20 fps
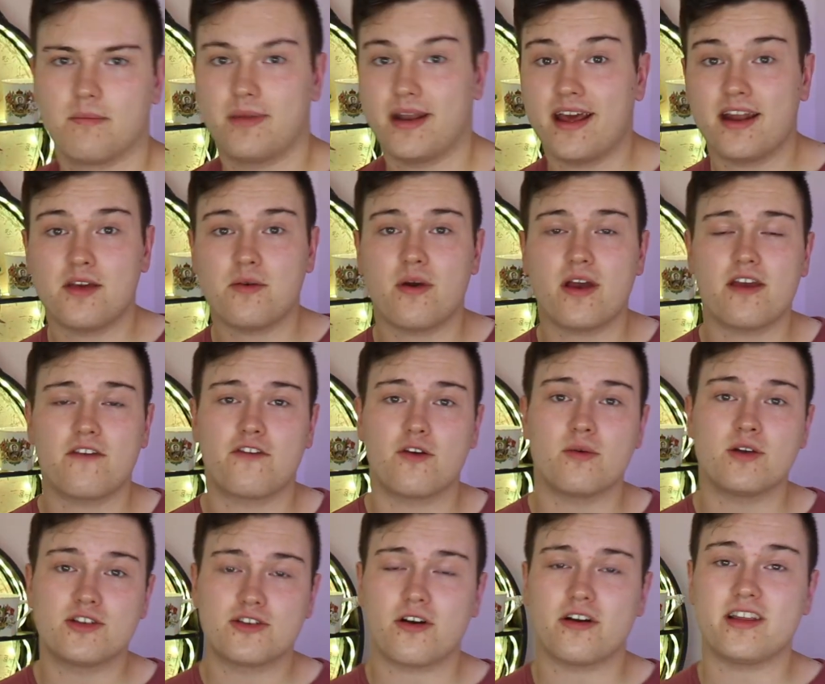But anyway, if
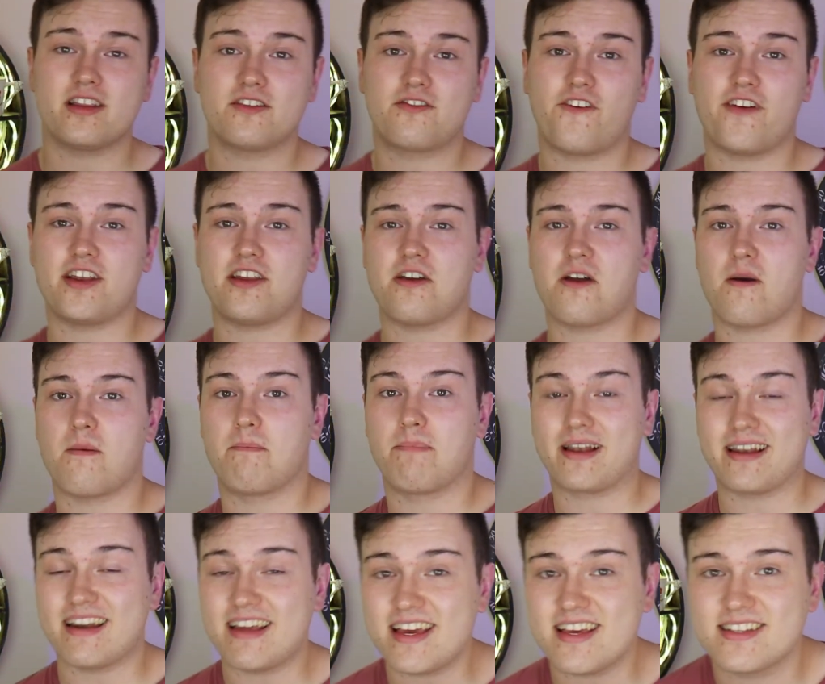you enjoyed this video,
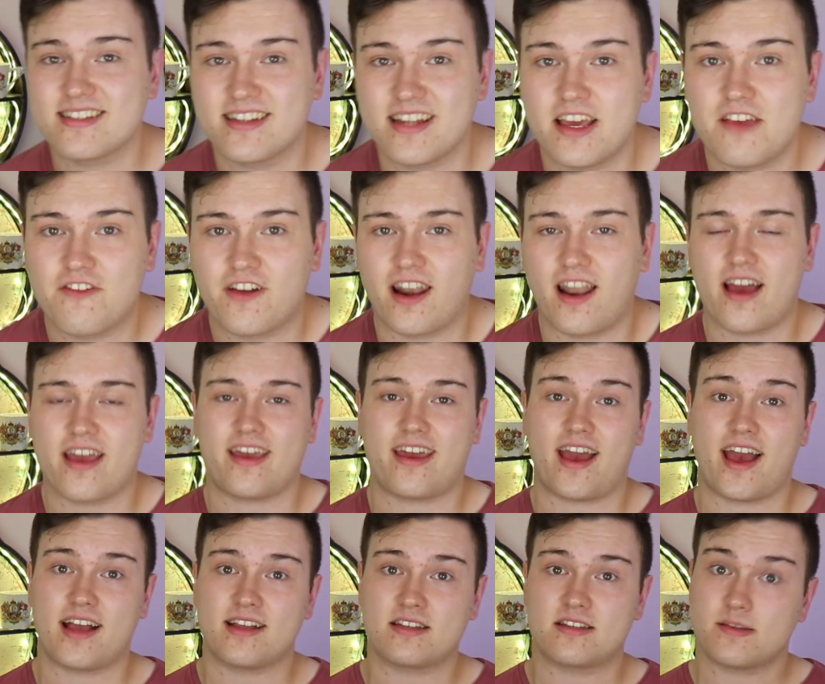please leave a like
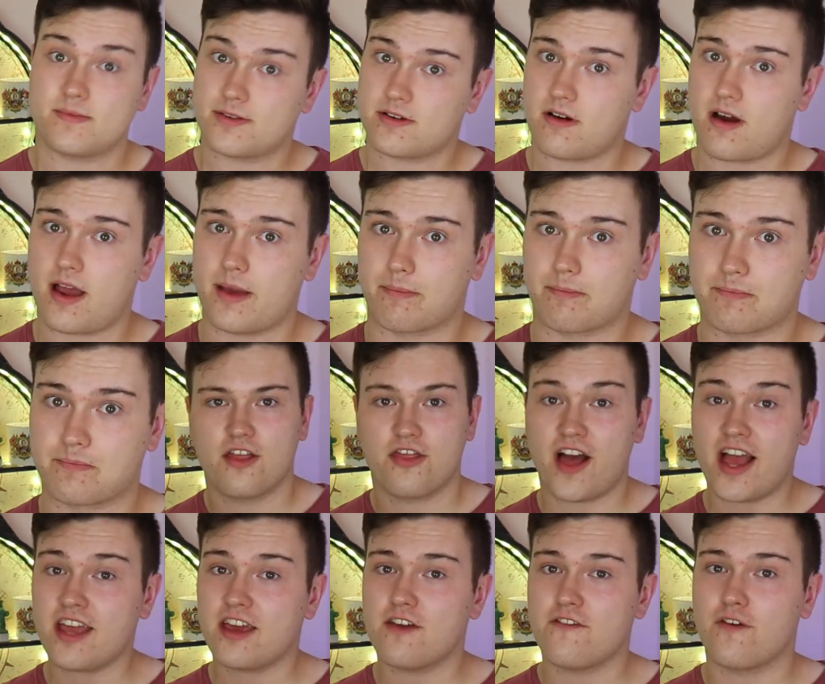and subscribe.
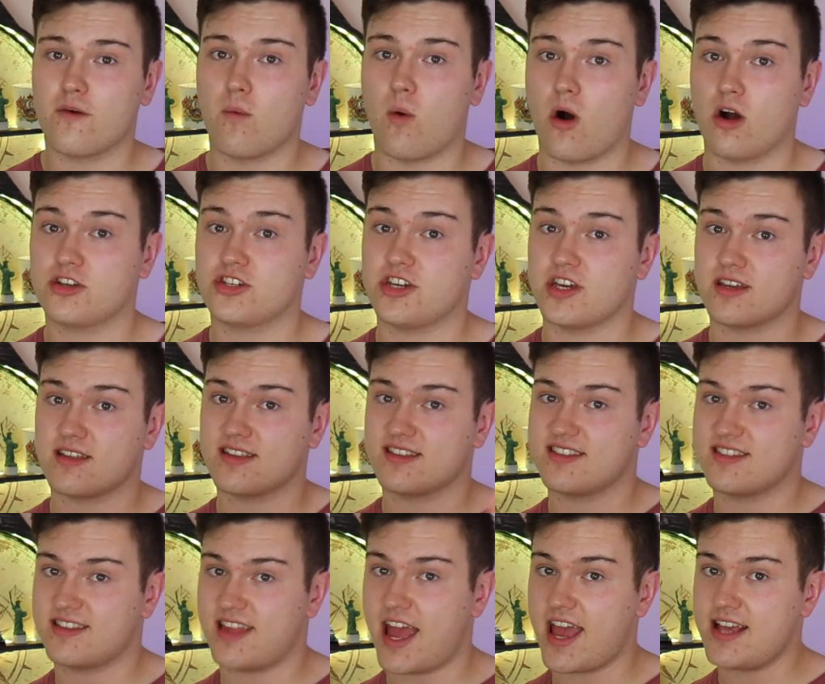Thank you for watching,
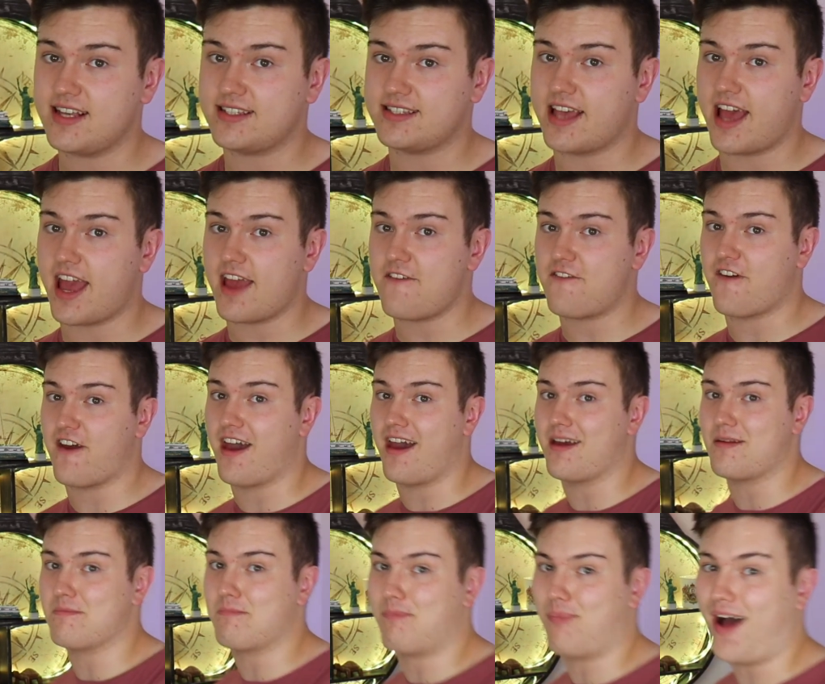stay safe
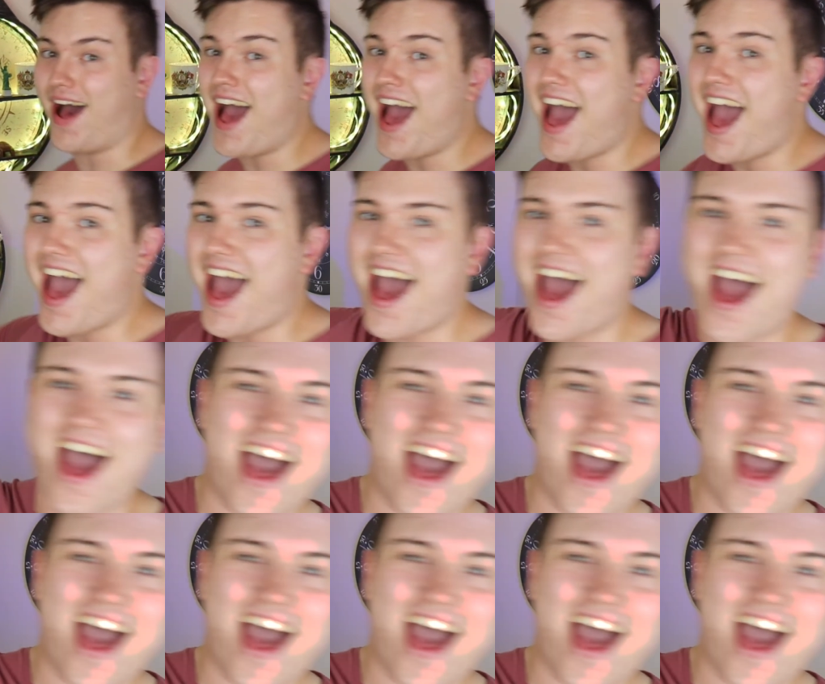and bye!